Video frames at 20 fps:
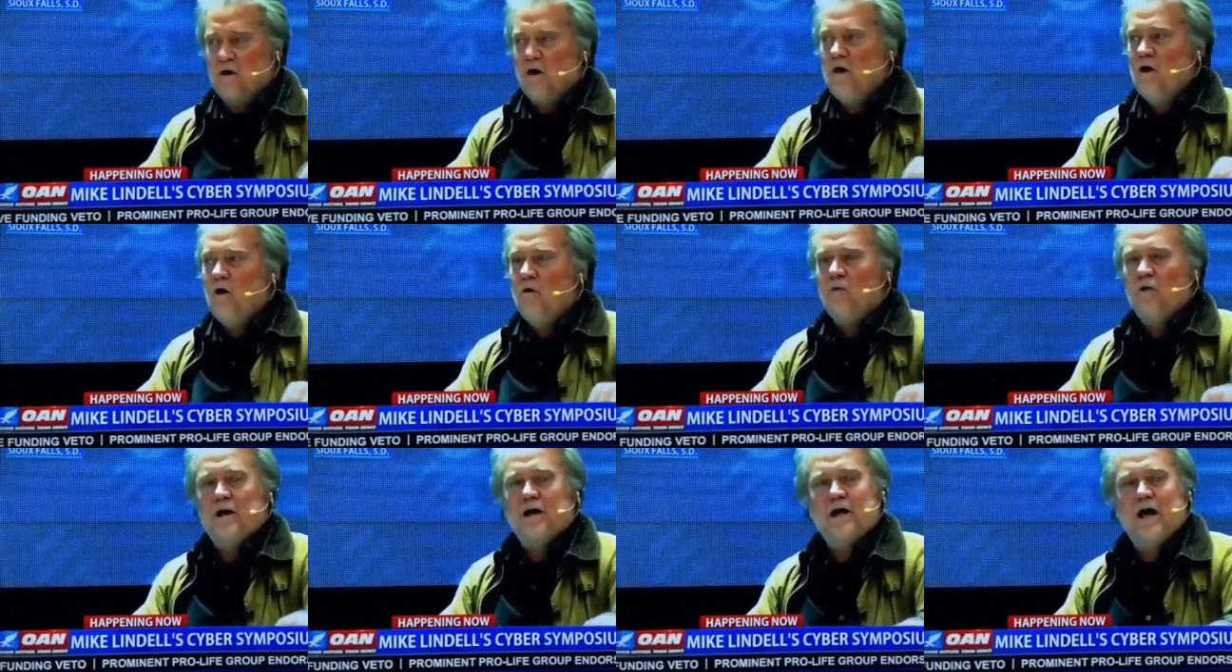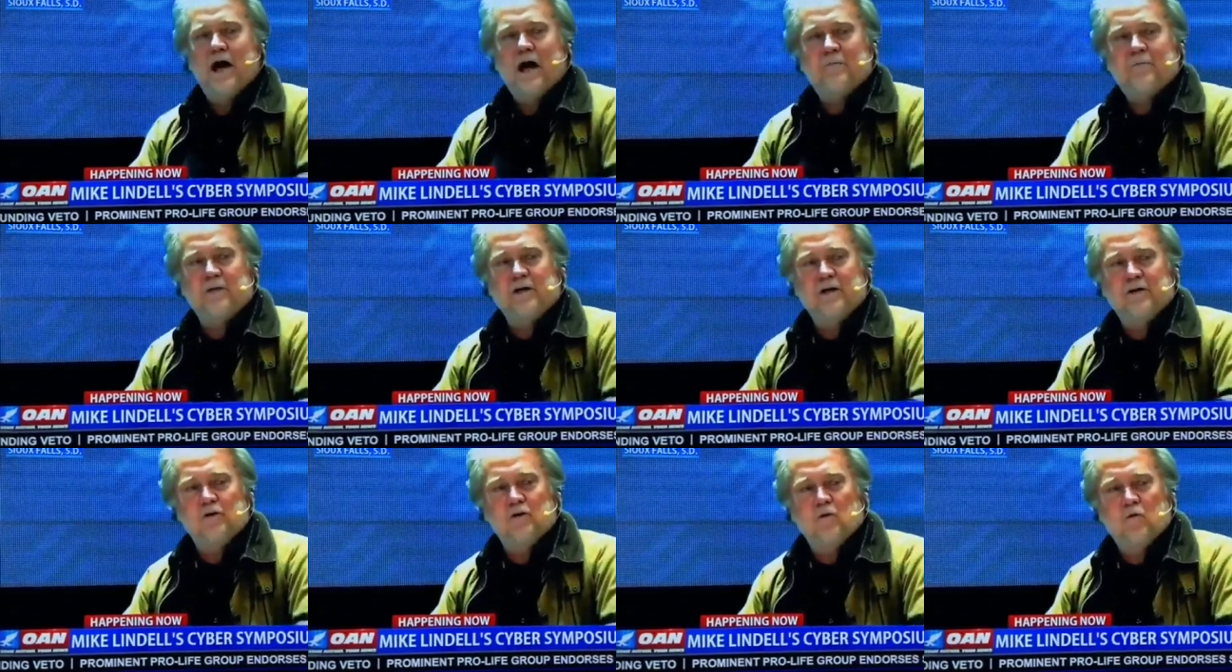What happened
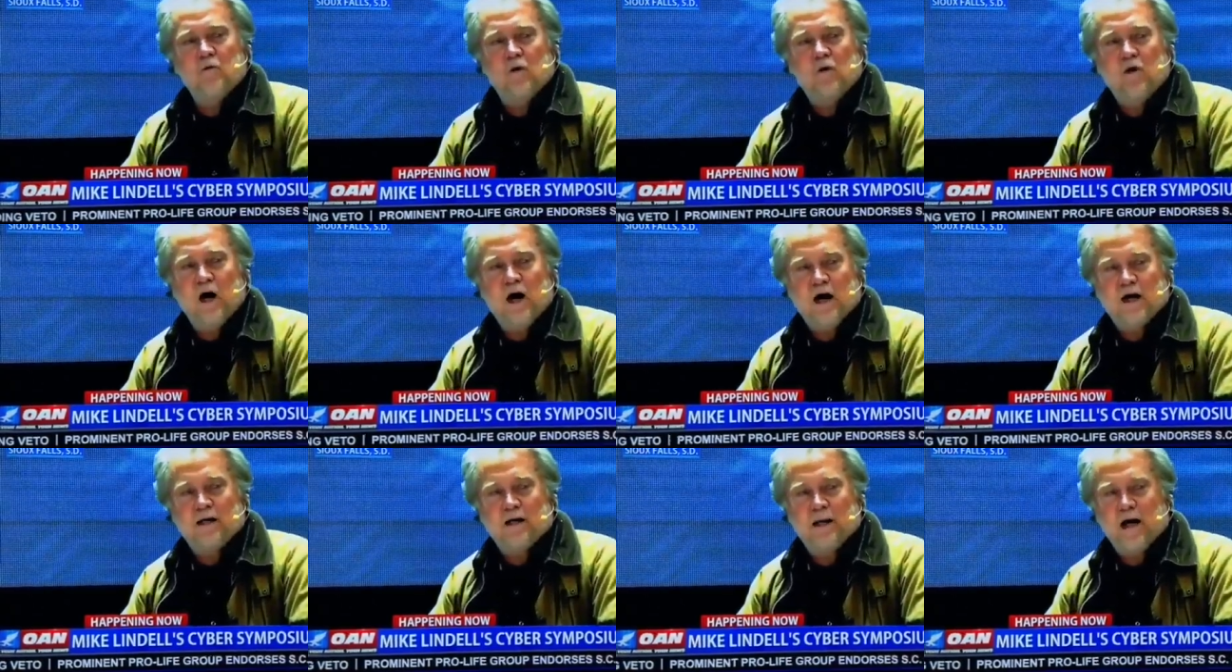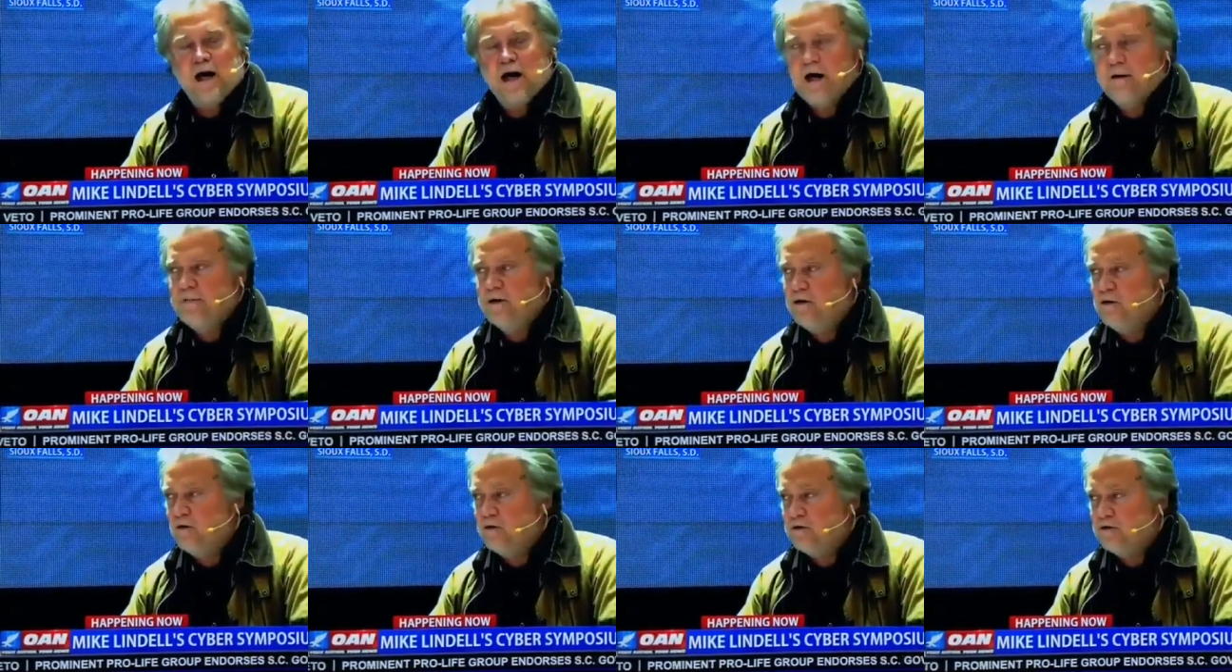in the Wuhan lab
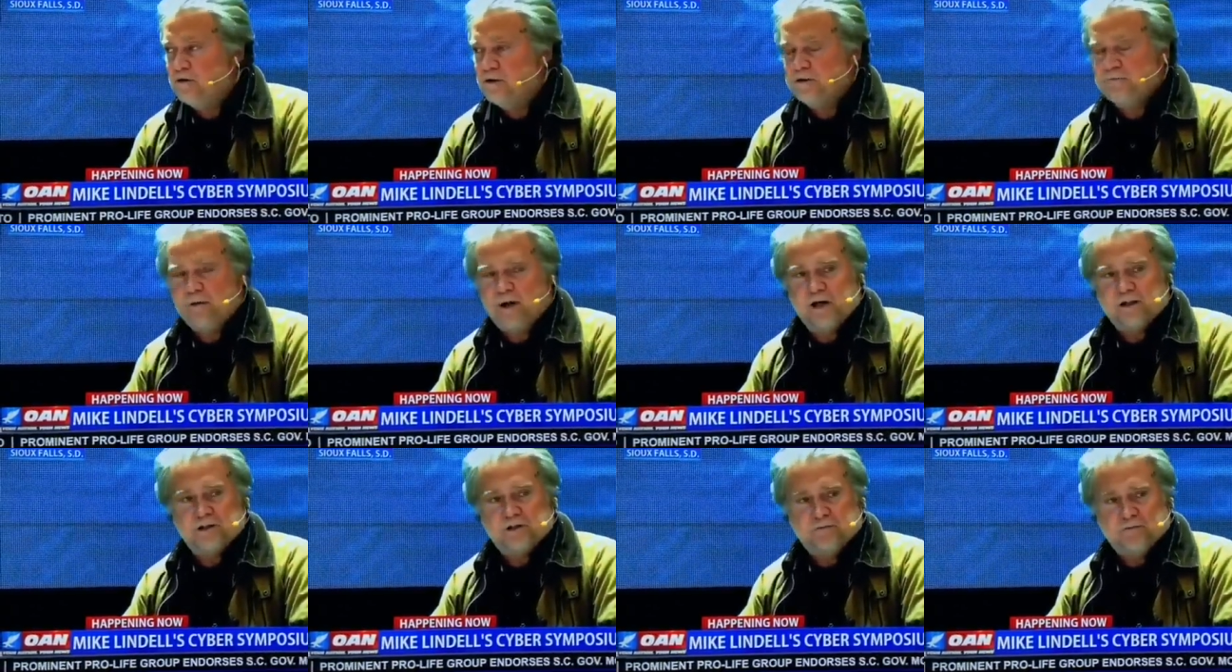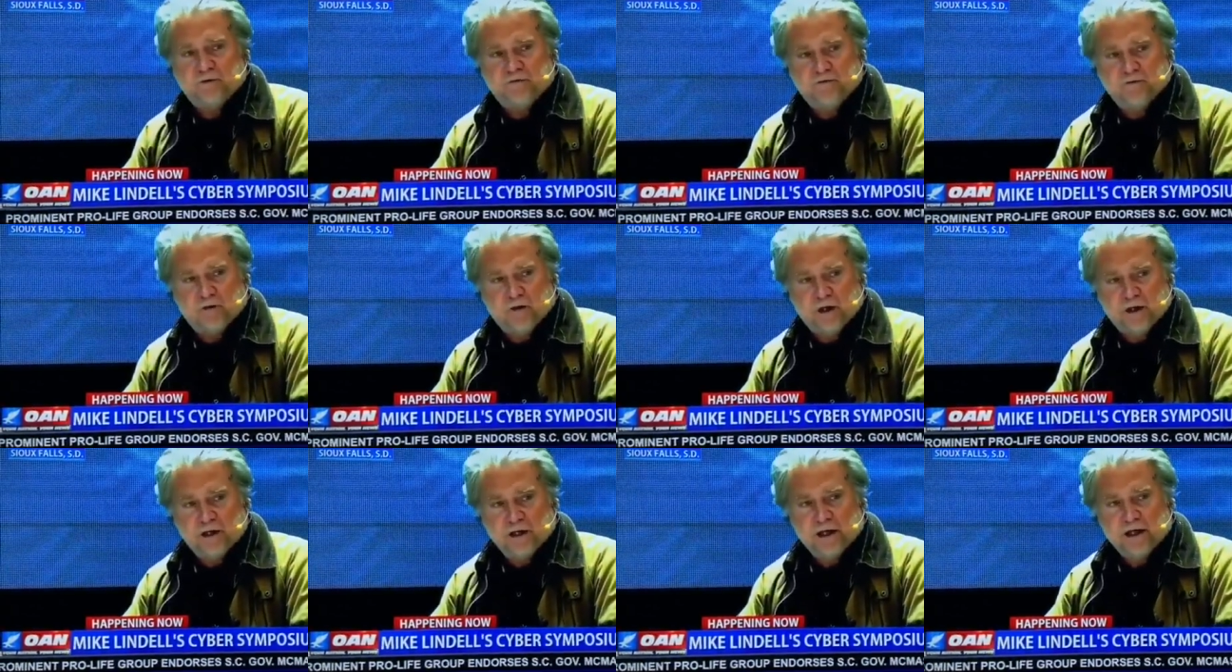and who's responsible
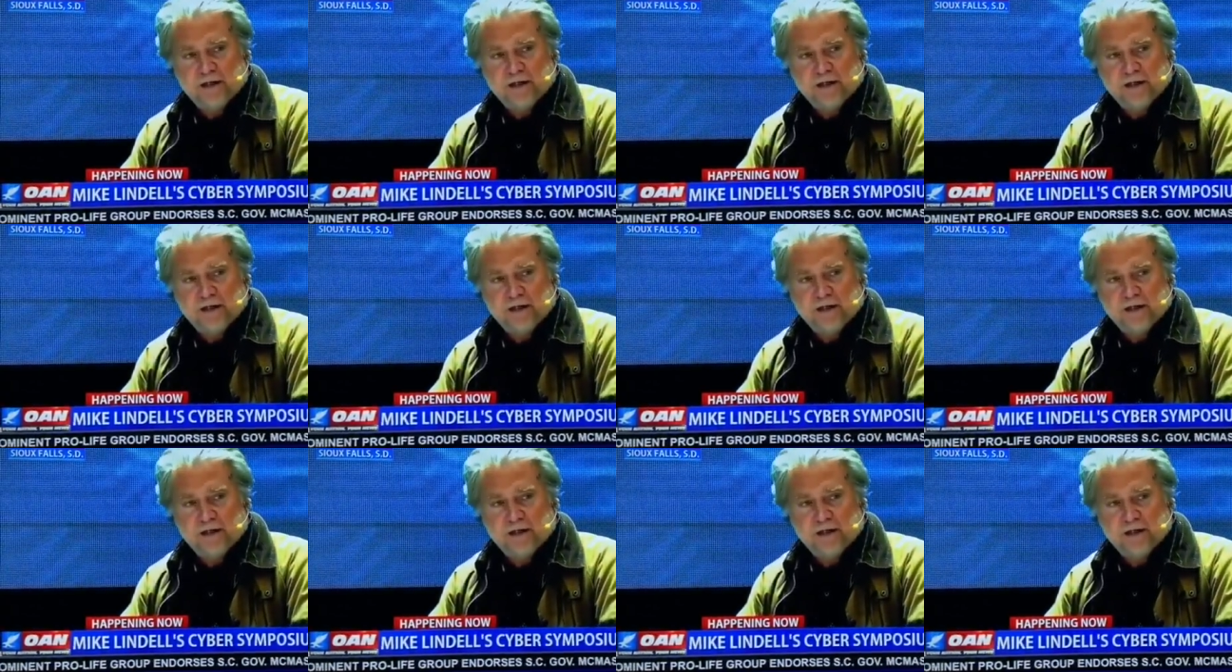for it.